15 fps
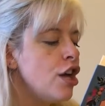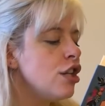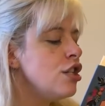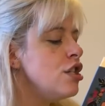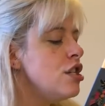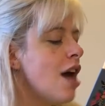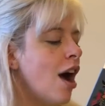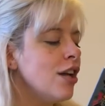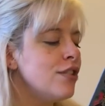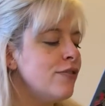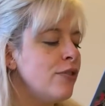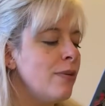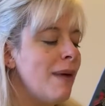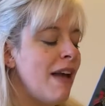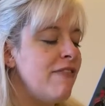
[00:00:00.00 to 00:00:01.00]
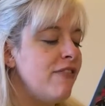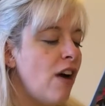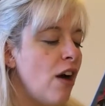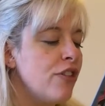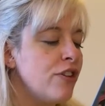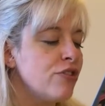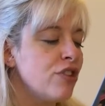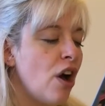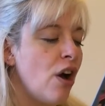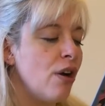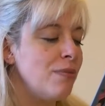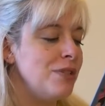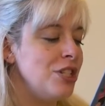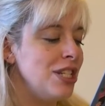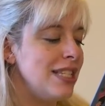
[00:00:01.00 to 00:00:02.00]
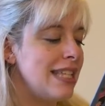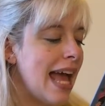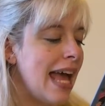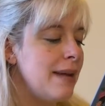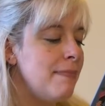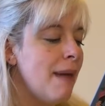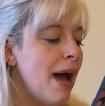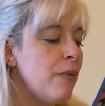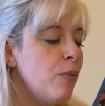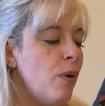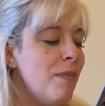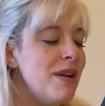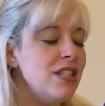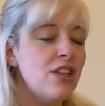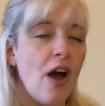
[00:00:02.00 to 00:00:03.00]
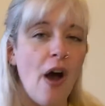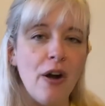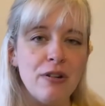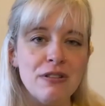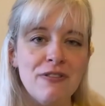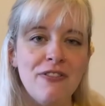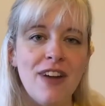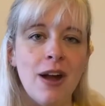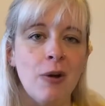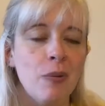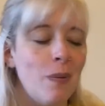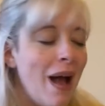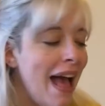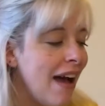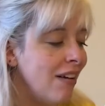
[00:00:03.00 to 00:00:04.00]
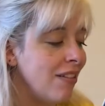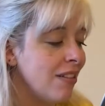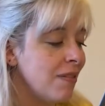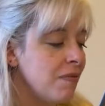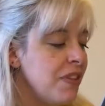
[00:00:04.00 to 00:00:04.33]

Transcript: not for my father's arm, she said, my woman's heart farewell,